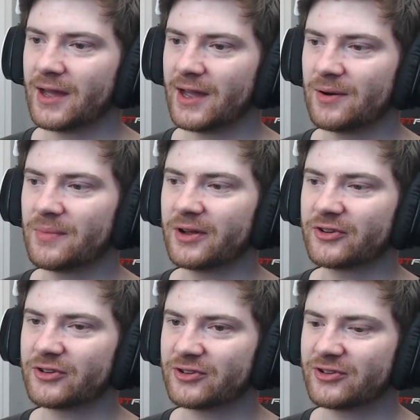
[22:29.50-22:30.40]
How
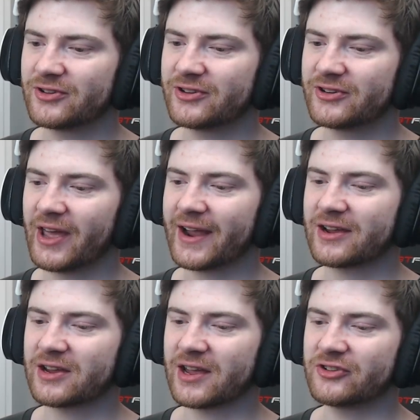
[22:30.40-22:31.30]
much
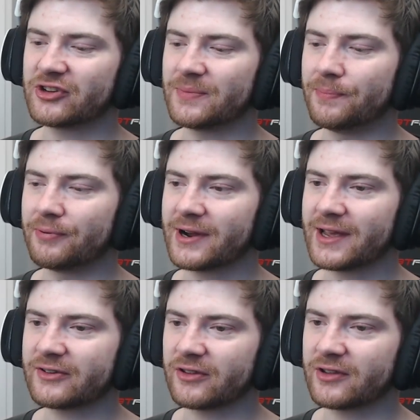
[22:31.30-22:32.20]
tech can she bring
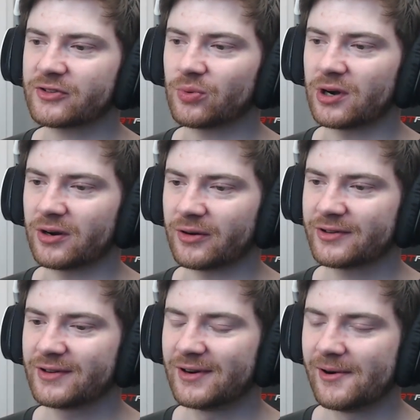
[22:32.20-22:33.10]
into this world?